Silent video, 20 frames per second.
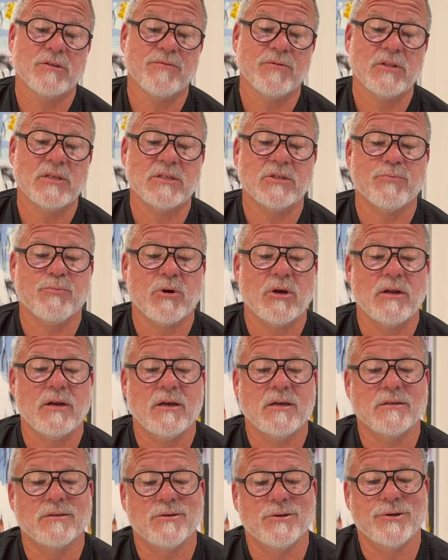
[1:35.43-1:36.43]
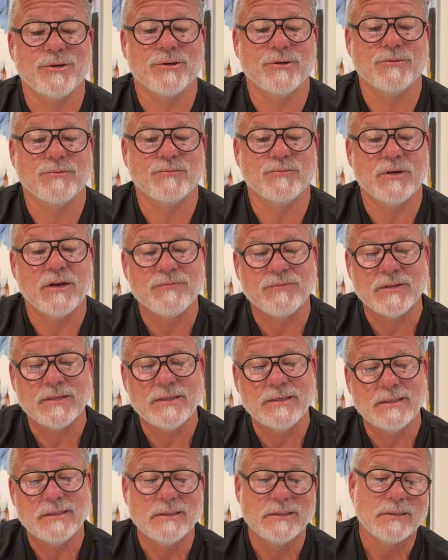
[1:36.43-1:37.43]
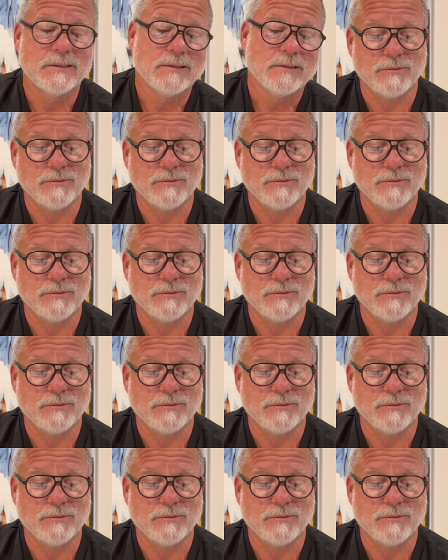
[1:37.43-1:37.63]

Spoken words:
for this product are roughly,